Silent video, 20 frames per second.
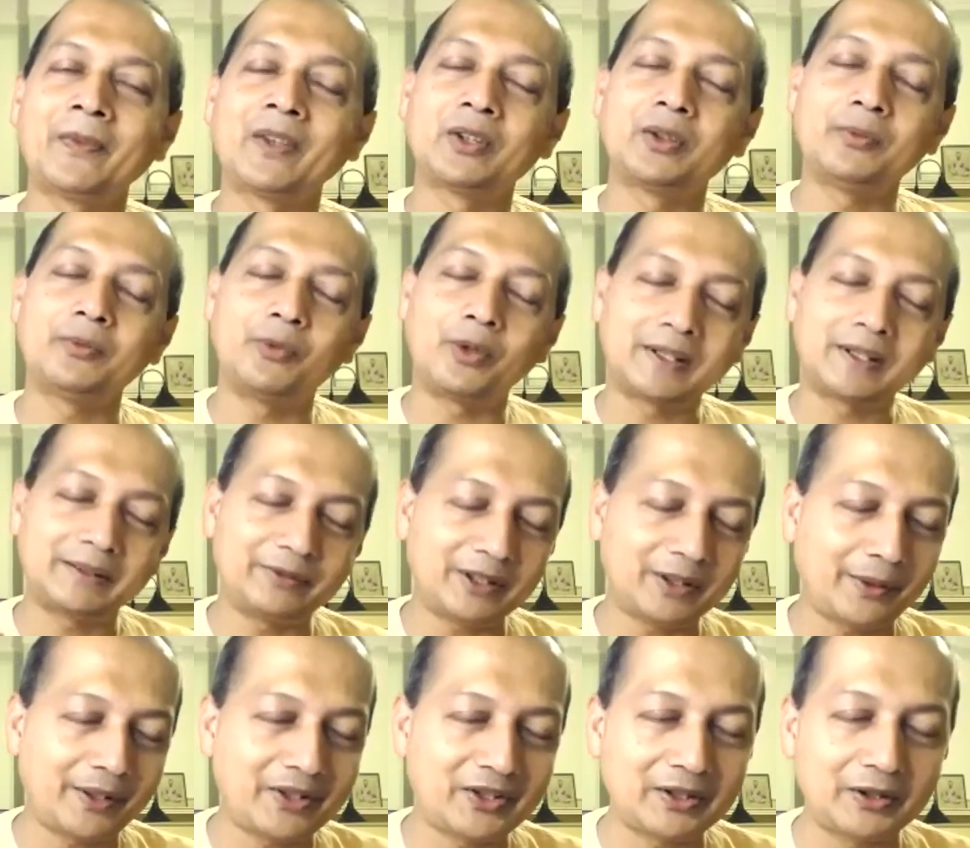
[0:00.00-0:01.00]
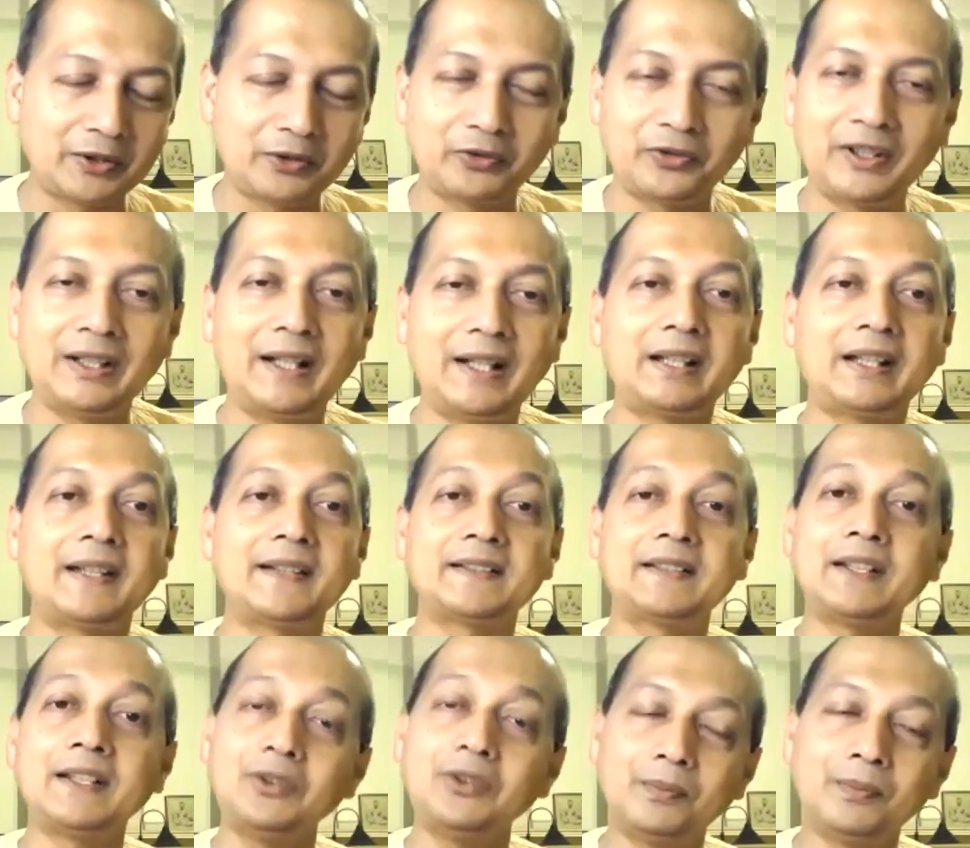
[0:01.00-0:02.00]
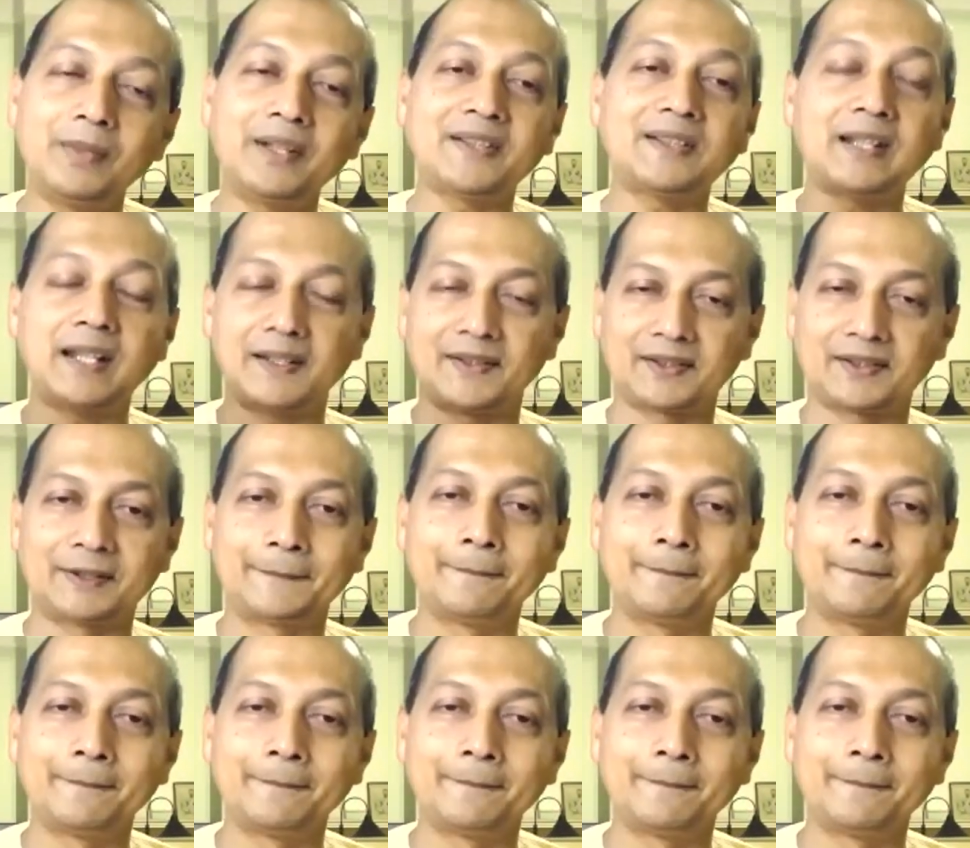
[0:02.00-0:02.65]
So whatever question you feel like asking, you must ask.